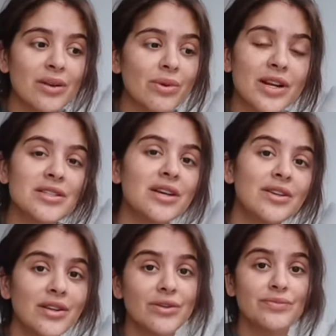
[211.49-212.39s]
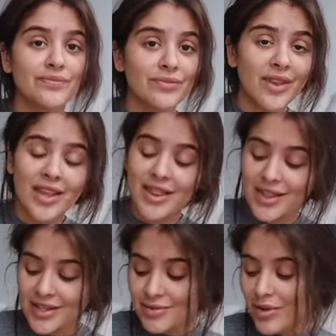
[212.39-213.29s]
And when I tell you,
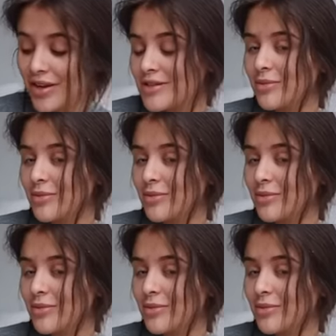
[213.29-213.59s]
this man has